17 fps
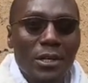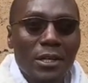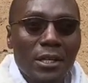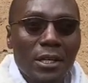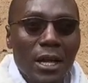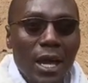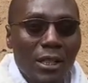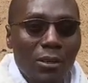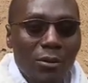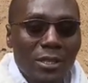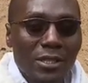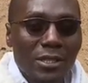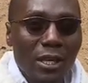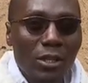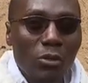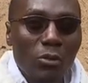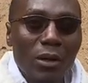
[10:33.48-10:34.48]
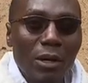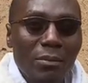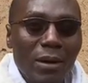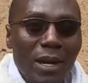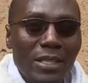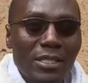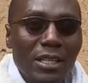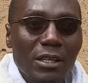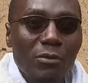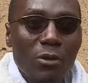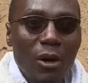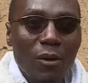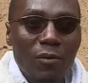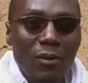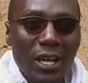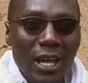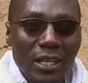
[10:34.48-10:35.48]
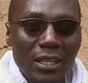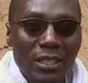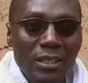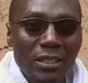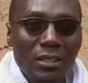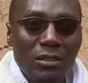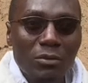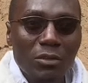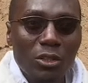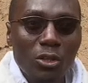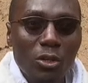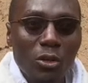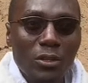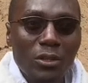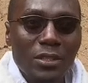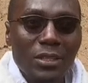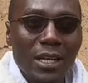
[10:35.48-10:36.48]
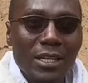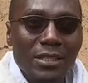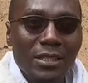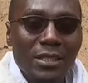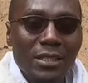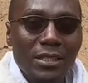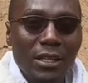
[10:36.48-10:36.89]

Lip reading: Otherwise, thank you very much. If you have liked this video, just,